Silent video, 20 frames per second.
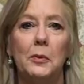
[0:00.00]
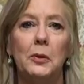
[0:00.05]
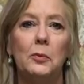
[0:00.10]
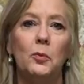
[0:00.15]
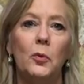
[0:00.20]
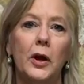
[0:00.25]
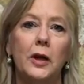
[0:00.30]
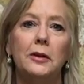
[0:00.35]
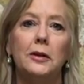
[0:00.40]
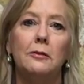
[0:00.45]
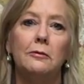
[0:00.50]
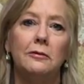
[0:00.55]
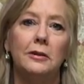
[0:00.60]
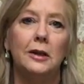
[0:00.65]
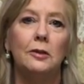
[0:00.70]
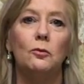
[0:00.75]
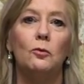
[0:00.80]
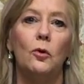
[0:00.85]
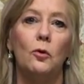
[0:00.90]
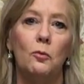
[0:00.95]
me what you
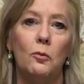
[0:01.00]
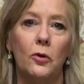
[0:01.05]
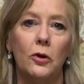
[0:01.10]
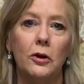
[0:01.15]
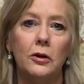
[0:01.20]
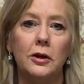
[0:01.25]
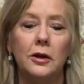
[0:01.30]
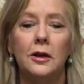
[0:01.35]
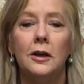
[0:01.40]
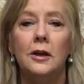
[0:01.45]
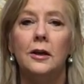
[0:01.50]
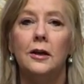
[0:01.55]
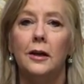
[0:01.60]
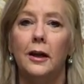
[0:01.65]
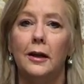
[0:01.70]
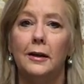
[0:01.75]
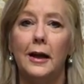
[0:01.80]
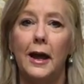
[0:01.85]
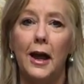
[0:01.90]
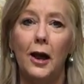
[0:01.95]
think will work
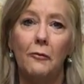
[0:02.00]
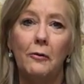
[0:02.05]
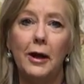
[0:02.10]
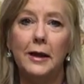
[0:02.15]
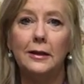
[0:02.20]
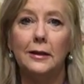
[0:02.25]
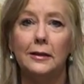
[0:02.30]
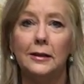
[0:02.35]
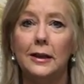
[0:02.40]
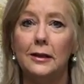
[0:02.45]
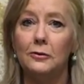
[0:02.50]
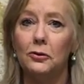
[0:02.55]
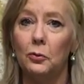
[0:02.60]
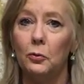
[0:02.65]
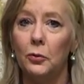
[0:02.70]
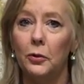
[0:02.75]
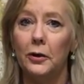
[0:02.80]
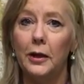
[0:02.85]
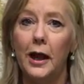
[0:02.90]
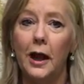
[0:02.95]
and how I can get the
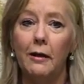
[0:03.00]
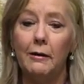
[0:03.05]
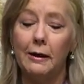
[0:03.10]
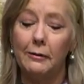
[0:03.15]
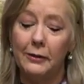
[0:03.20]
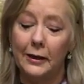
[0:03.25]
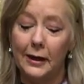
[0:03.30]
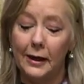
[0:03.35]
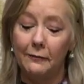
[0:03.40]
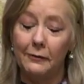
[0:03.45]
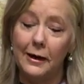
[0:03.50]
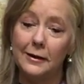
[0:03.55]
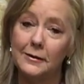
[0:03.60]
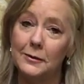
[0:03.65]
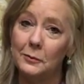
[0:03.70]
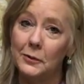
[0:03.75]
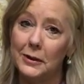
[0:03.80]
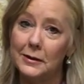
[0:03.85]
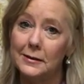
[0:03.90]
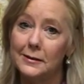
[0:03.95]
word out. I think I've got
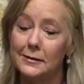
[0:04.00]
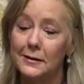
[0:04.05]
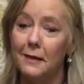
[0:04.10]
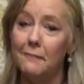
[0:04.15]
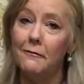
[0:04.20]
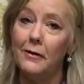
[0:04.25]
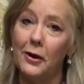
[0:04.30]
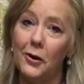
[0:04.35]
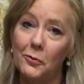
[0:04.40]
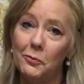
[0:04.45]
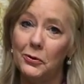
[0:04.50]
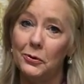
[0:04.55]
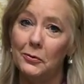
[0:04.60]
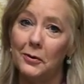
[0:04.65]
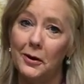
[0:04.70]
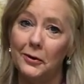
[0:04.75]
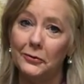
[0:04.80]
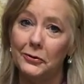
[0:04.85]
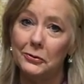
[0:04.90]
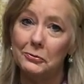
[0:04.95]
some good stuff. I hope
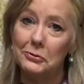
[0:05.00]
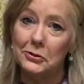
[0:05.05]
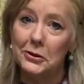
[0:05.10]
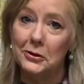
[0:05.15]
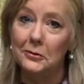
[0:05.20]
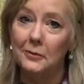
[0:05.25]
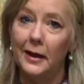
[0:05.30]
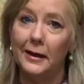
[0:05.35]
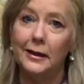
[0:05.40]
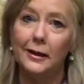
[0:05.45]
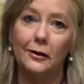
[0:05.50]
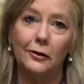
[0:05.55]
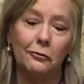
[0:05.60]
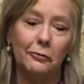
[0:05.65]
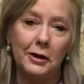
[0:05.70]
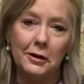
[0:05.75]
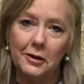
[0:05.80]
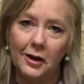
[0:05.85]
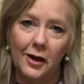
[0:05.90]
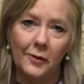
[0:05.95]
you all do too. I get
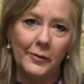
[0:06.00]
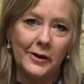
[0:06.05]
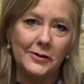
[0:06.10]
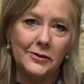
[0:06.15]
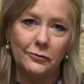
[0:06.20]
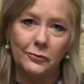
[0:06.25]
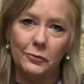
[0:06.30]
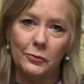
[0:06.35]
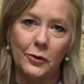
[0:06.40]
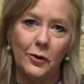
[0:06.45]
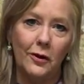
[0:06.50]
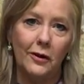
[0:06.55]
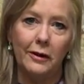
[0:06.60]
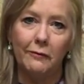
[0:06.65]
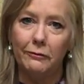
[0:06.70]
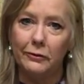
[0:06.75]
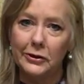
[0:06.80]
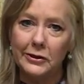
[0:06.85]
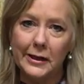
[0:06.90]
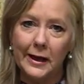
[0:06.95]
great comments from you all
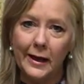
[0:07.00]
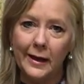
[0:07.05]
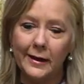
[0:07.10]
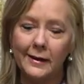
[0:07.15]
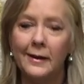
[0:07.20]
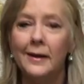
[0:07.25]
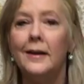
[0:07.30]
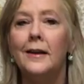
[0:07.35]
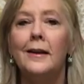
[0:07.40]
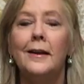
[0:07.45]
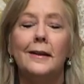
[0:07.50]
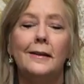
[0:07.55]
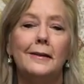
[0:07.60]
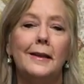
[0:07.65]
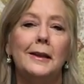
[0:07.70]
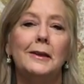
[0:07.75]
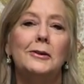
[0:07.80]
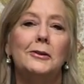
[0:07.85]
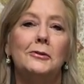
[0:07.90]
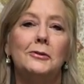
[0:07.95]
every day.
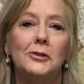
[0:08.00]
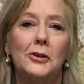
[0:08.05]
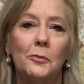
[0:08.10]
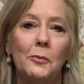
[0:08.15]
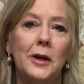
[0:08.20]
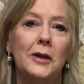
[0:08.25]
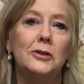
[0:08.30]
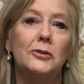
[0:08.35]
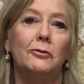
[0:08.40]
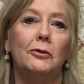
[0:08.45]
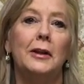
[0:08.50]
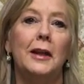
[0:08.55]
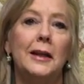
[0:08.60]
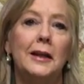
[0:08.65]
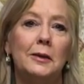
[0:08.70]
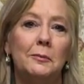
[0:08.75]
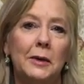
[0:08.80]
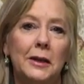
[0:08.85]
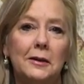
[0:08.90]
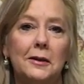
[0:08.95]
Thank you so much for
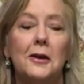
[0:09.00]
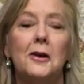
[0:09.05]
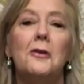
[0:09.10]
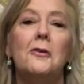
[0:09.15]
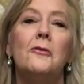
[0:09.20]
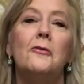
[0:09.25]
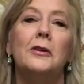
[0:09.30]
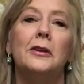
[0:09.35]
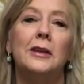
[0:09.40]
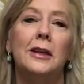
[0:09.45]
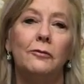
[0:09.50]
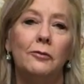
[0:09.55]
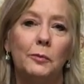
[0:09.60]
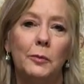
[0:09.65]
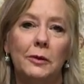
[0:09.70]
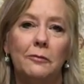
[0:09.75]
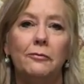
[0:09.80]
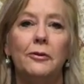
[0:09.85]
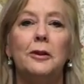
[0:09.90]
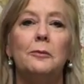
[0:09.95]
letting me know and
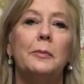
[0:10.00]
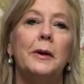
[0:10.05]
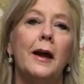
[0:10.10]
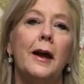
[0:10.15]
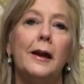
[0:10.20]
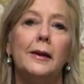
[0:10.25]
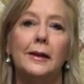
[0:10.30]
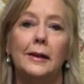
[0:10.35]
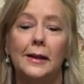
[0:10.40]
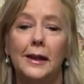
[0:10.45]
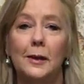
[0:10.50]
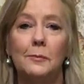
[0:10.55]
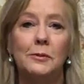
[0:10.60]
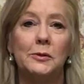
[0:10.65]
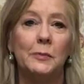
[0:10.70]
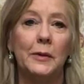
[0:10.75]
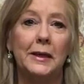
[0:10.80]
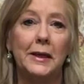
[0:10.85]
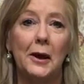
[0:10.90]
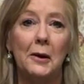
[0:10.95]
giving me feedback. It
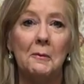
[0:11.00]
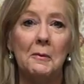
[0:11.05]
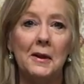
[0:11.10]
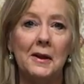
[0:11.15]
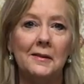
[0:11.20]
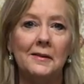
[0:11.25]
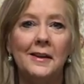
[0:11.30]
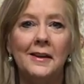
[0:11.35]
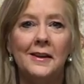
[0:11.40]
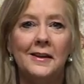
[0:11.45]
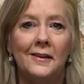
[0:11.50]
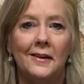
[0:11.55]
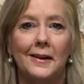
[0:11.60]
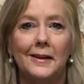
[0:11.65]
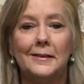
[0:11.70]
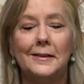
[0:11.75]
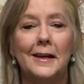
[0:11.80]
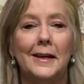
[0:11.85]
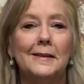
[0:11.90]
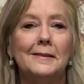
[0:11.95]
keeps me going
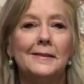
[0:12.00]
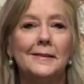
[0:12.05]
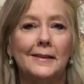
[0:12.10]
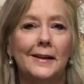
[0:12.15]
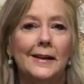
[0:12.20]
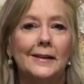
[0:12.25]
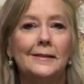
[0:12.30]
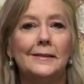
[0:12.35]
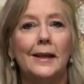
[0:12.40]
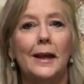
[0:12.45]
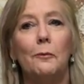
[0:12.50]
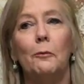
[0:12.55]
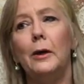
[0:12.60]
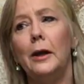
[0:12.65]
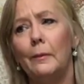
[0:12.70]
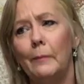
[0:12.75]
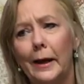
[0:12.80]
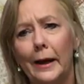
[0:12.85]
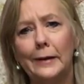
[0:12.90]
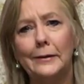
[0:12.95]
on days that I say,
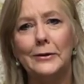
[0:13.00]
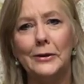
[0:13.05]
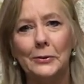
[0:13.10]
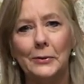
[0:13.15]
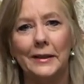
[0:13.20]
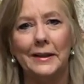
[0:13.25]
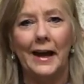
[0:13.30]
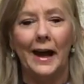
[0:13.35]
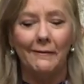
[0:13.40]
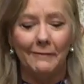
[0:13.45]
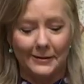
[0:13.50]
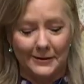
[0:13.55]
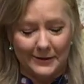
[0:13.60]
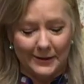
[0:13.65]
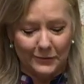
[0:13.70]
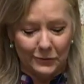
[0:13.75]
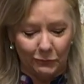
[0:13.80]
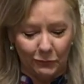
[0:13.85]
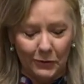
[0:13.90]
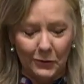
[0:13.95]
what am I doing? Having
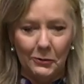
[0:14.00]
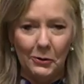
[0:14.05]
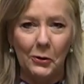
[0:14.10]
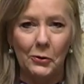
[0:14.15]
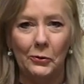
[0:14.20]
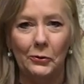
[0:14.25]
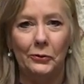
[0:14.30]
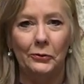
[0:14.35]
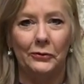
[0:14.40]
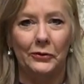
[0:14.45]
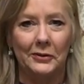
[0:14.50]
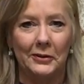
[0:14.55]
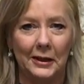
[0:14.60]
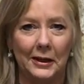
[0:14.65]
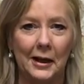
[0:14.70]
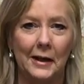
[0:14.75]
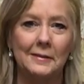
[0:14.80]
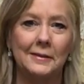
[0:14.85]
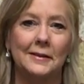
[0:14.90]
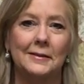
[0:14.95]
to drill holes and the,
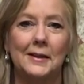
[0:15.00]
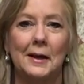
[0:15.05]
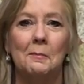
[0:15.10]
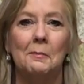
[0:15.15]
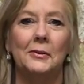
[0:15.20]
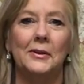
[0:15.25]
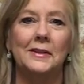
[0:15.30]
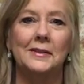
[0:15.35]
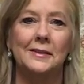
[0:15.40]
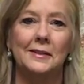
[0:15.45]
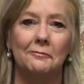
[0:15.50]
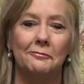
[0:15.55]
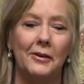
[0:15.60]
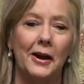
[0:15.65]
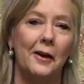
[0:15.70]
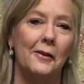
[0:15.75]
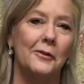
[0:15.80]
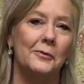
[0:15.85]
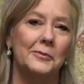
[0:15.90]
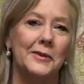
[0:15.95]
cut the templates and
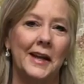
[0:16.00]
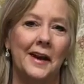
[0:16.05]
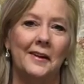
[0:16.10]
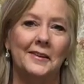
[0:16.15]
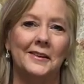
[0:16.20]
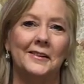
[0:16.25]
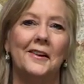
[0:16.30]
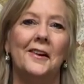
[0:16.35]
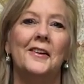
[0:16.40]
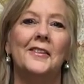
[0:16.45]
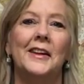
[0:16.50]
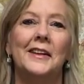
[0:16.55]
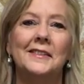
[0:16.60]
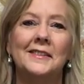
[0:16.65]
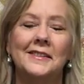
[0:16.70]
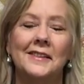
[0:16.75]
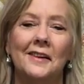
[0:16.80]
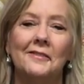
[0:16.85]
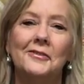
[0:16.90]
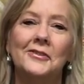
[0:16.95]
file them down and all
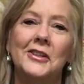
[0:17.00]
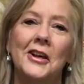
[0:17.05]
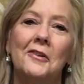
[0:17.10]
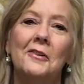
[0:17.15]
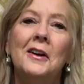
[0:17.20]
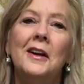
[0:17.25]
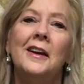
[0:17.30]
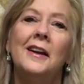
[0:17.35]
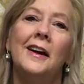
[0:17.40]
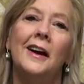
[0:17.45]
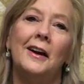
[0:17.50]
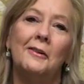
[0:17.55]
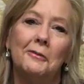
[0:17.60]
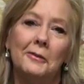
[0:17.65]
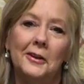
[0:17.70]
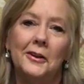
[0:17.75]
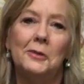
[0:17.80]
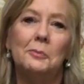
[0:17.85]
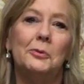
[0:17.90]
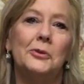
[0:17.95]
that stuff. So I
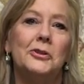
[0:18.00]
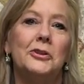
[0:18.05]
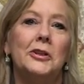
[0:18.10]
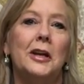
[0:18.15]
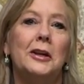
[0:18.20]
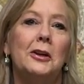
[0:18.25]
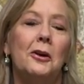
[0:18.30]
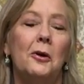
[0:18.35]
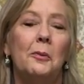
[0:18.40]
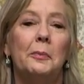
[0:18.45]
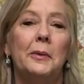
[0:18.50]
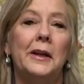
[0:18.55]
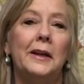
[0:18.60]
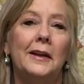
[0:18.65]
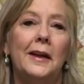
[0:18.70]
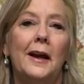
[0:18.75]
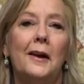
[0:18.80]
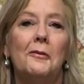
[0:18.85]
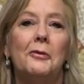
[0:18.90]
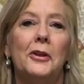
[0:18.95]
really appreciate y'all
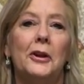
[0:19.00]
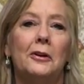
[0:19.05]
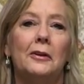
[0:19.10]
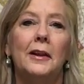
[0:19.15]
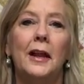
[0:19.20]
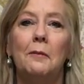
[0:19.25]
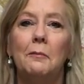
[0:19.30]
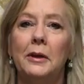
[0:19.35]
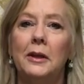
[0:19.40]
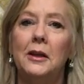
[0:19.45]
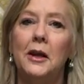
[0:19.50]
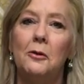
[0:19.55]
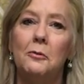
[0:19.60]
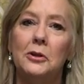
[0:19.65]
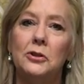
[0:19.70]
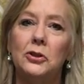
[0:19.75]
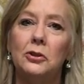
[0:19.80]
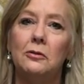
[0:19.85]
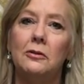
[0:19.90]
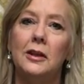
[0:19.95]
being out there. Let me know
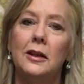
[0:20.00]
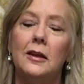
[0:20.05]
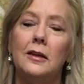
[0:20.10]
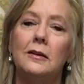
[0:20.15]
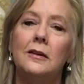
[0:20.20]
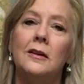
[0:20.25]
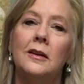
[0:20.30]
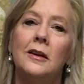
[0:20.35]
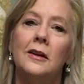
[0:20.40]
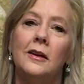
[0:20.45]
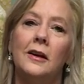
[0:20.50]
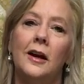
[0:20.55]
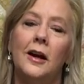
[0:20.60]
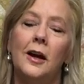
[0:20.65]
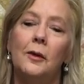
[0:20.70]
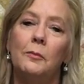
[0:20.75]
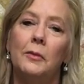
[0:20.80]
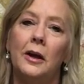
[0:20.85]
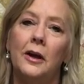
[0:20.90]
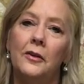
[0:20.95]
what you think
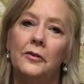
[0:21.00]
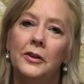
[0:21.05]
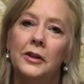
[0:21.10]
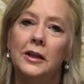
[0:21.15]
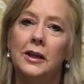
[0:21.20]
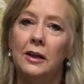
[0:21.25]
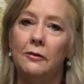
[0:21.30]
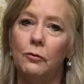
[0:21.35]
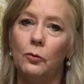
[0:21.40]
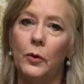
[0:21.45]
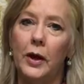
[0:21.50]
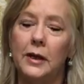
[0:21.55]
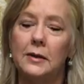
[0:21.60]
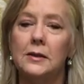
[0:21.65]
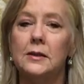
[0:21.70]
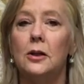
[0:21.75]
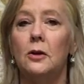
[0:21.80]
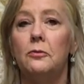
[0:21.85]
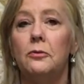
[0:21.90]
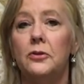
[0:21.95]
um, on the giveaway.
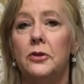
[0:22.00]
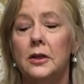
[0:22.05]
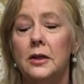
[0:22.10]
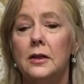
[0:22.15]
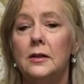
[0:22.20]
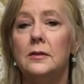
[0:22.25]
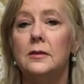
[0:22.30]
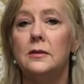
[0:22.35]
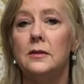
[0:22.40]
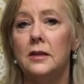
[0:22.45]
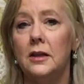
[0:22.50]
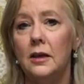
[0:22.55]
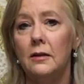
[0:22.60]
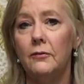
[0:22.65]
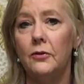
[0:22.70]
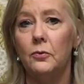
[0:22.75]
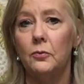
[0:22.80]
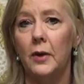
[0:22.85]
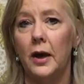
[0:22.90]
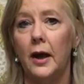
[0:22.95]
So this
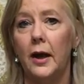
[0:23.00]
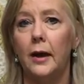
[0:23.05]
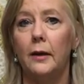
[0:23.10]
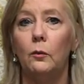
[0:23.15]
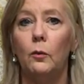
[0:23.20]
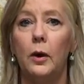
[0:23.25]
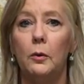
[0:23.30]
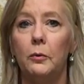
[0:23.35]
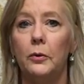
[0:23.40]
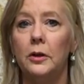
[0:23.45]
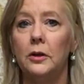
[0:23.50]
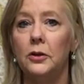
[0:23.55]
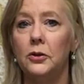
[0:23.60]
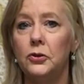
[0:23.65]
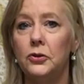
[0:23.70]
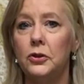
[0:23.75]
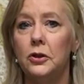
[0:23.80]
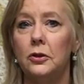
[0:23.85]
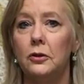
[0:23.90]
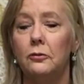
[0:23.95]
giveaway, what we're
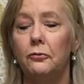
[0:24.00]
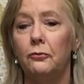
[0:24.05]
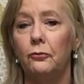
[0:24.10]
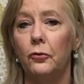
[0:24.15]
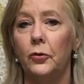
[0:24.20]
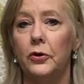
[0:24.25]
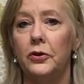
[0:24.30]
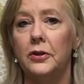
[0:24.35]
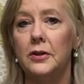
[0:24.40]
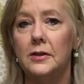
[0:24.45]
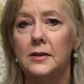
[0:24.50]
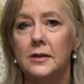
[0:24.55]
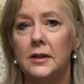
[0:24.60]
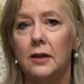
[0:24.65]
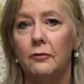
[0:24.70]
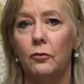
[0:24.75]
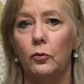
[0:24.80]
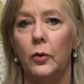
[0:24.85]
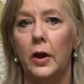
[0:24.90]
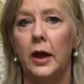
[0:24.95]
gonna do for this
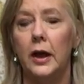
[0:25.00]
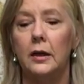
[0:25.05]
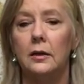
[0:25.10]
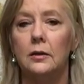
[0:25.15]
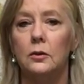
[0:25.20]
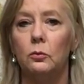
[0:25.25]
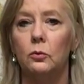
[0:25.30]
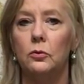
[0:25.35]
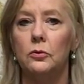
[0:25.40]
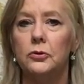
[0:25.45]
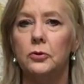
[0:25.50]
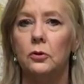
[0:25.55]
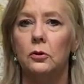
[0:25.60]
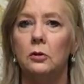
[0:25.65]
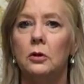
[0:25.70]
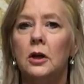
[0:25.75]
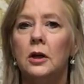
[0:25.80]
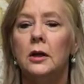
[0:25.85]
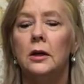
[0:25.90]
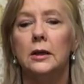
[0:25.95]
giveaway, the rules
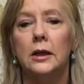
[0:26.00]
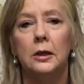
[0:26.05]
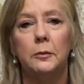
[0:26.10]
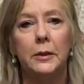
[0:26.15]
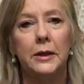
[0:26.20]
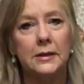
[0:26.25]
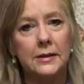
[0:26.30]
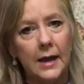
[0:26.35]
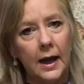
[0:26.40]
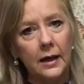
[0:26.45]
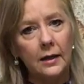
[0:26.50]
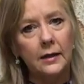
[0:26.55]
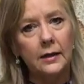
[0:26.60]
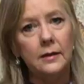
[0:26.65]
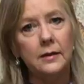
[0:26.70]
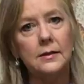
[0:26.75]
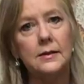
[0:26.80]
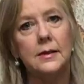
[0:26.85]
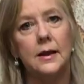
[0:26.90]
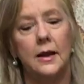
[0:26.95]
are gonna be exactly
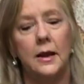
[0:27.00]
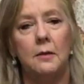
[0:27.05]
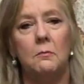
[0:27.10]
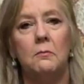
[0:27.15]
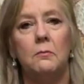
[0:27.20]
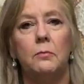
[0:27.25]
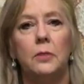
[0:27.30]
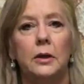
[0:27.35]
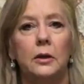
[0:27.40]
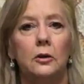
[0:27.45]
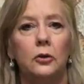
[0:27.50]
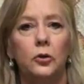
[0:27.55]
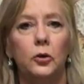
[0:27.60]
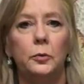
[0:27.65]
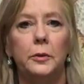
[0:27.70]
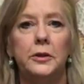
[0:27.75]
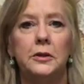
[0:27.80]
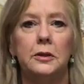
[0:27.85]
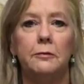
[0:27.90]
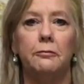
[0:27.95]
the same, but a
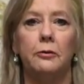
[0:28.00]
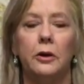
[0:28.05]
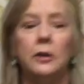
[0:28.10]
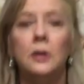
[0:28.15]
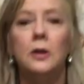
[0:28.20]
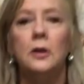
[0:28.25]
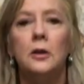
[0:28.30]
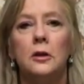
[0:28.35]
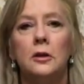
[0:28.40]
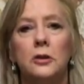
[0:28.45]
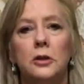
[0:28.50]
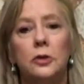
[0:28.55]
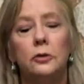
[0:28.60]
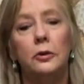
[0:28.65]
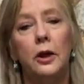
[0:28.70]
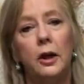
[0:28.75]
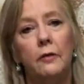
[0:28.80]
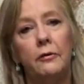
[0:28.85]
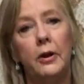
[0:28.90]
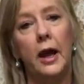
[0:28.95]
little bit different.
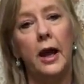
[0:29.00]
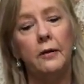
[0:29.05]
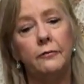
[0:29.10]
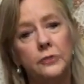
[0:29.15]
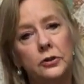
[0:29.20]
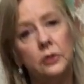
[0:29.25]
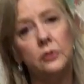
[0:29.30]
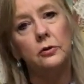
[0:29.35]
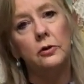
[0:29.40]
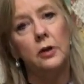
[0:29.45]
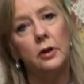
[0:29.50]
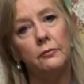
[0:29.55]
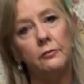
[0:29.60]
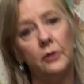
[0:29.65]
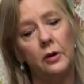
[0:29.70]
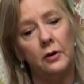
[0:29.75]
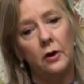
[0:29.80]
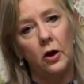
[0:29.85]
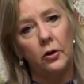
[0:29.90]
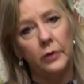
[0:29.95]
You have, have to
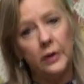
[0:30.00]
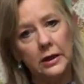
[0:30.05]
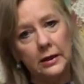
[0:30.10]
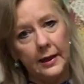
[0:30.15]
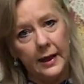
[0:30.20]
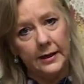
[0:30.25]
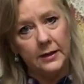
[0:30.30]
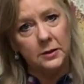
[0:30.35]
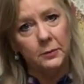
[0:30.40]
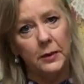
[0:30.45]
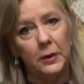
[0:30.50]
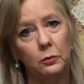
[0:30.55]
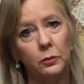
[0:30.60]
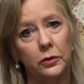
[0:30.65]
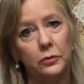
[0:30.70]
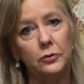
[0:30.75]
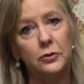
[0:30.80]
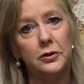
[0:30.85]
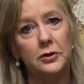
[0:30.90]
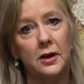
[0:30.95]
have already liked me,
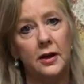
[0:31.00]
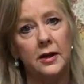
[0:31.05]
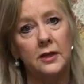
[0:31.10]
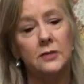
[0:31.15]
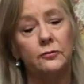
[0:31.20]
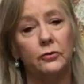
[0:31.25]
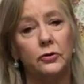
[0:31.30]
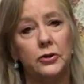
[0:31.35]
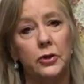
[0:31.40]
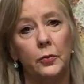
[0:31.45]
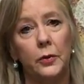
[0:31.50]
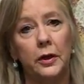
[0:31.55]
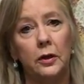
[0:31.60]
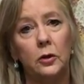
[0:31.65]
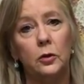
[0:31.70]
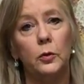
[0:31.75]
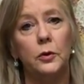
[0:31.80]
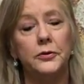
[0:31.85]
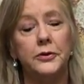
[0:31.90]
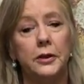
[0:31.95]
Winner Designs for Sewing
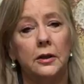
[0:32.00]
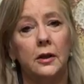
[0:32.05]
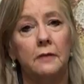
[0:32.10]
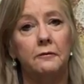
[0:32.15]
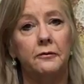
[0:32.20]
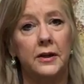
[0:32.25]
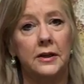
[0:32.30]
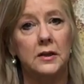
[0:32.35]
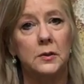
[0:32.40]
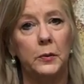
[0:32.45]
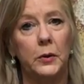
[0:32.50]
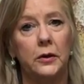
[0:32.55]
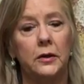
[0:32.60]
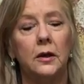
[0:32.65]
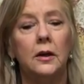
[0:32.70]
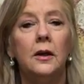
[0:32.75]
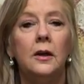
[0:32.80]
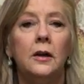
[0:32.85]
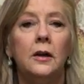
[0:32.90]
and Quilting on Facebook.